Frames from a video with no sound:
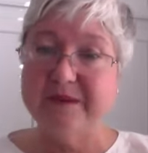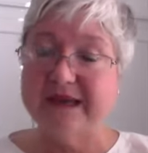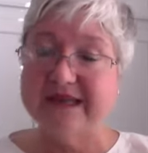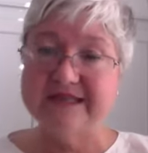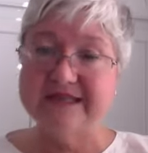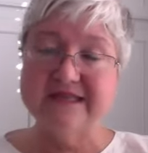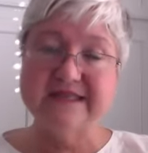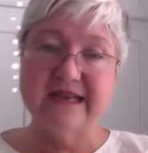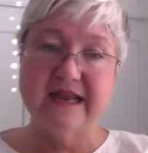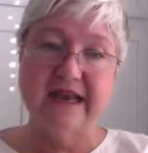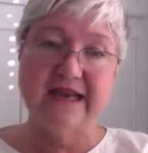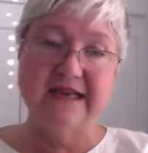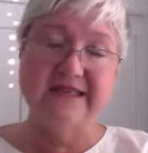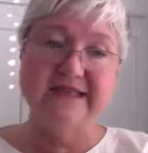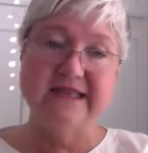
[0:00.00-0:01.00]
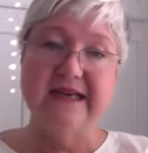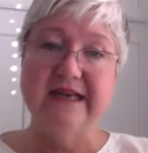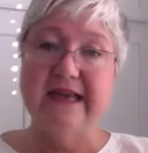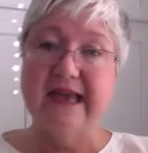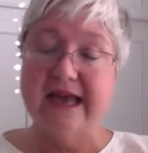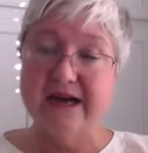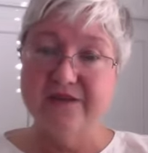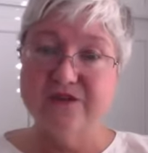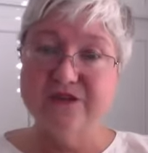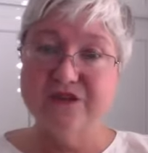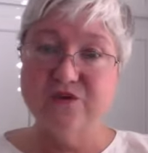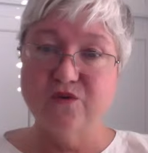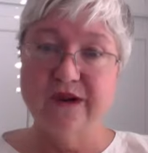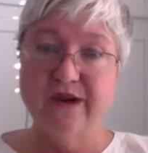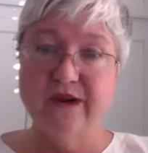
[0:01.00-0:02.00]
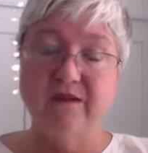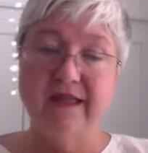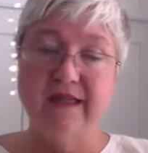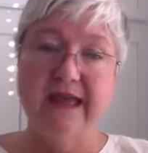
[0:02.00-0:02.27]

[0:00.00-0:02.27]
pesticides out of the soil,